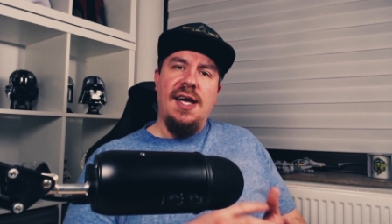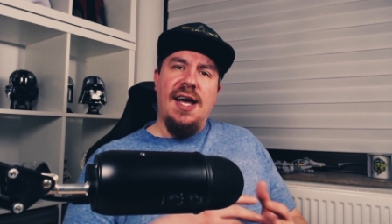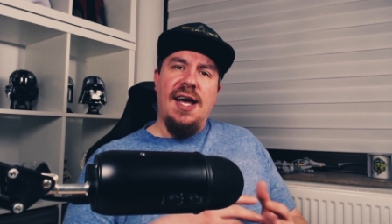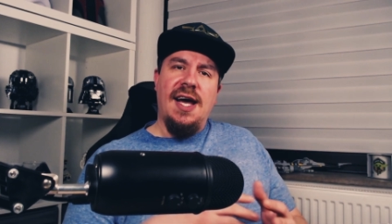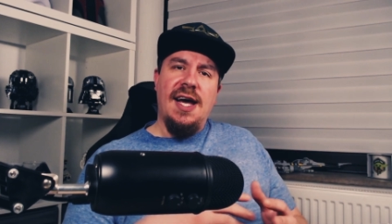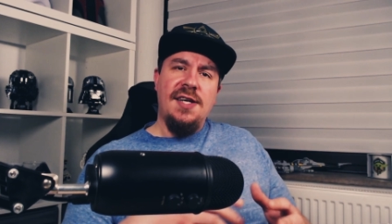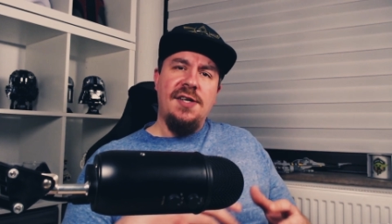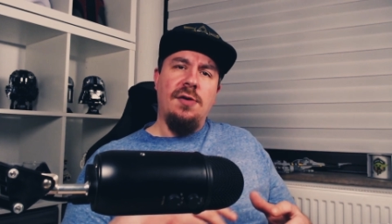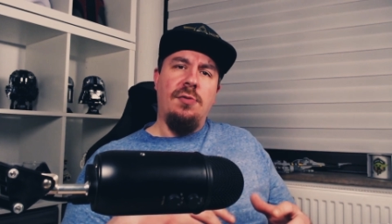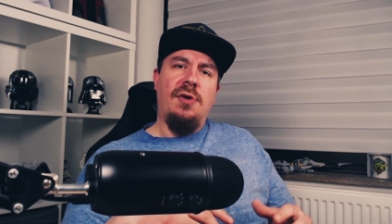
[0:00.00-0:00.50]

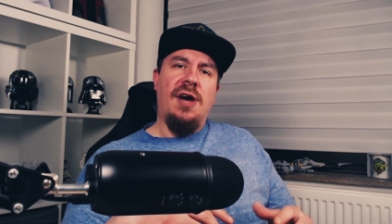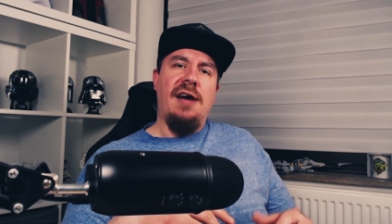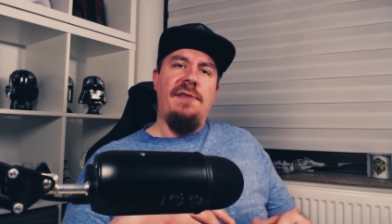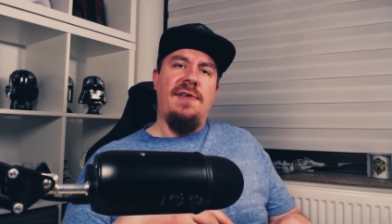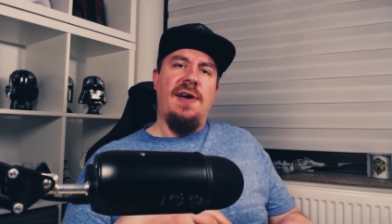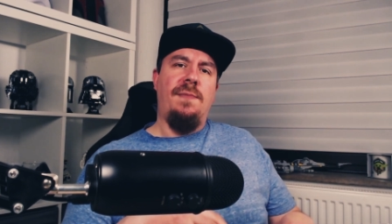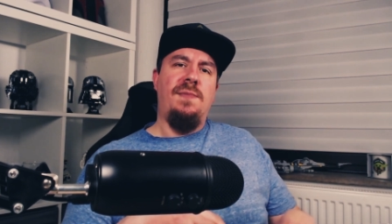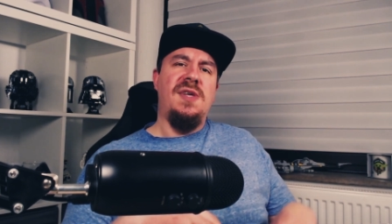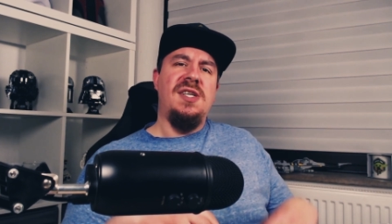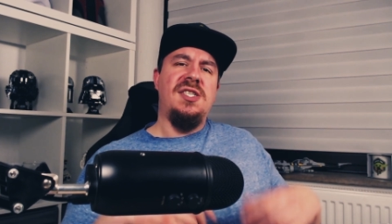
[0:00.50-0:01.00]
and arrive
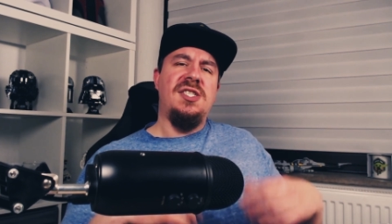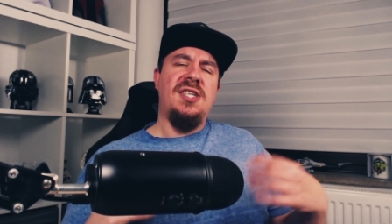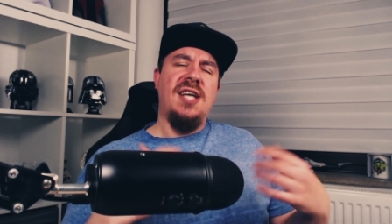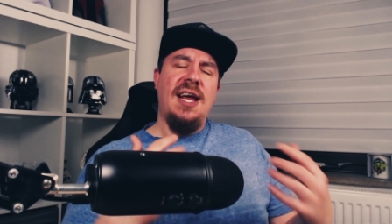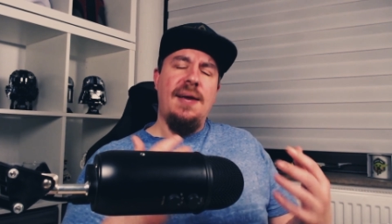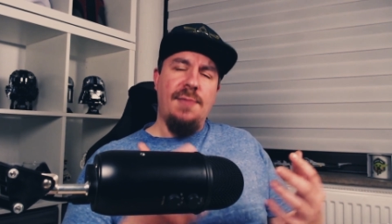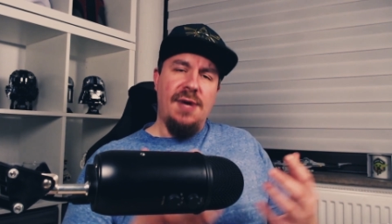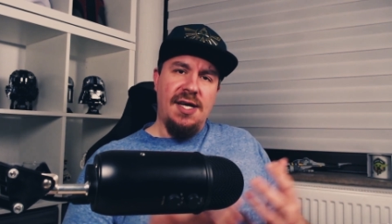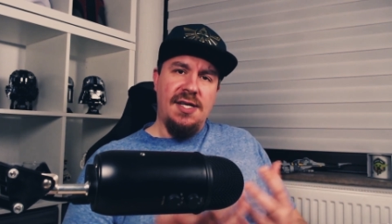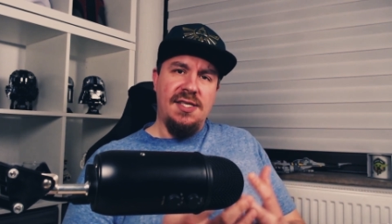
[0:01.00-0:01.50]
at the
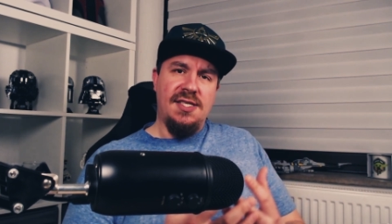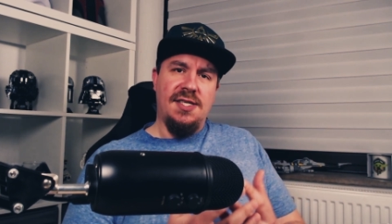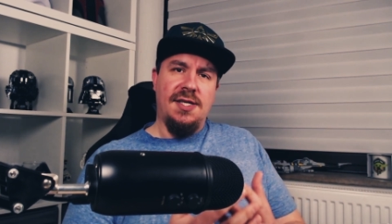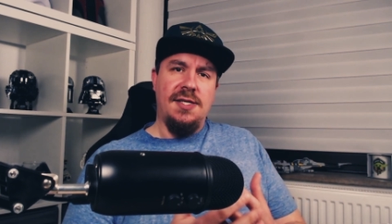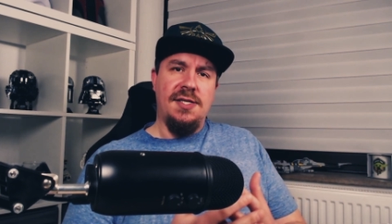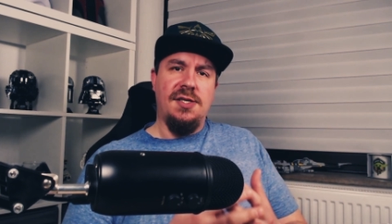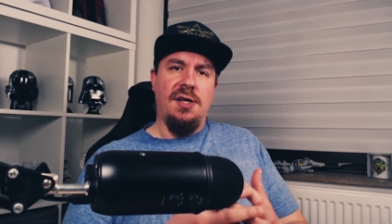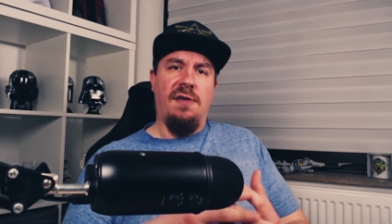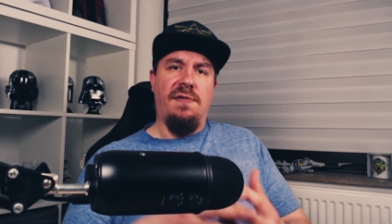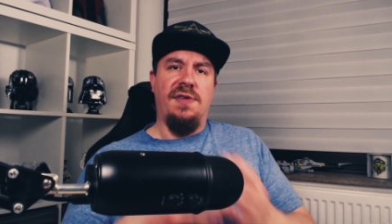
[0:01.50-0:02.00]
same
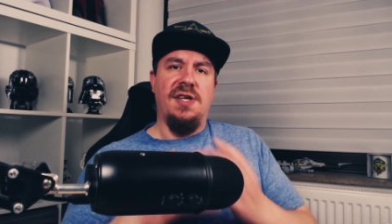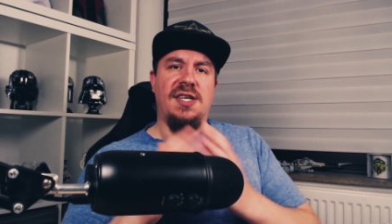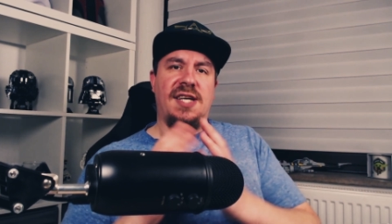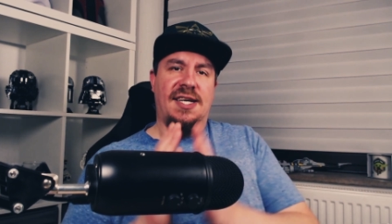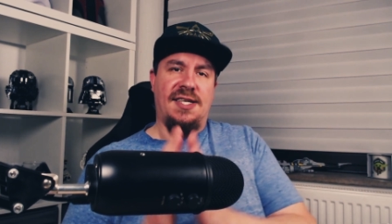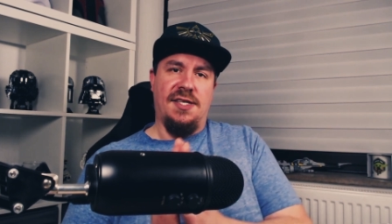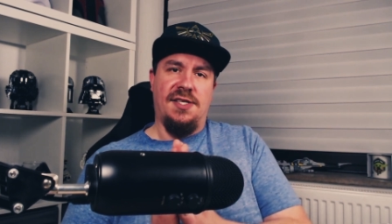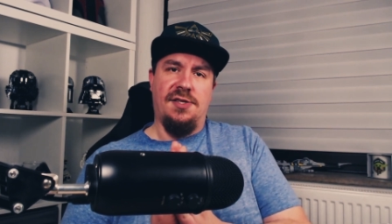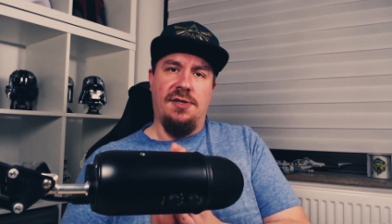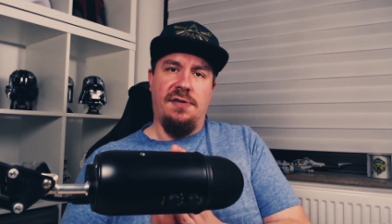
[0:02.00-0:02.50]
instance of the
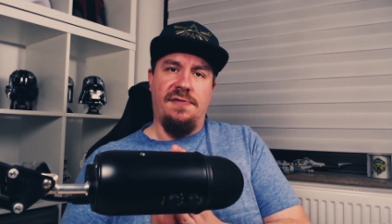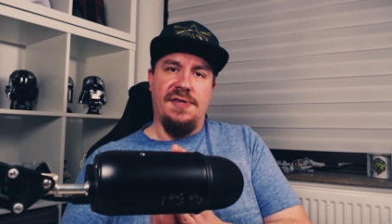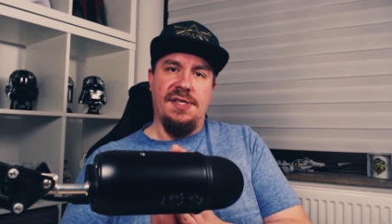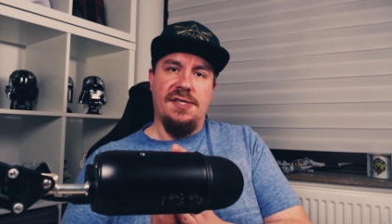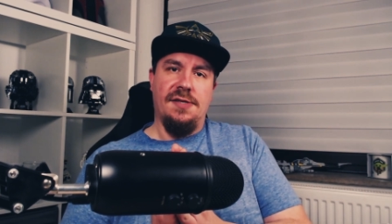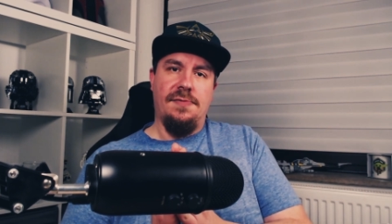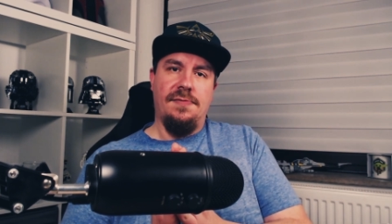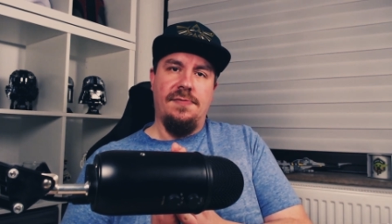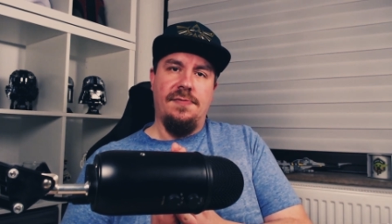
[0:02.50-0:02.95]
data service.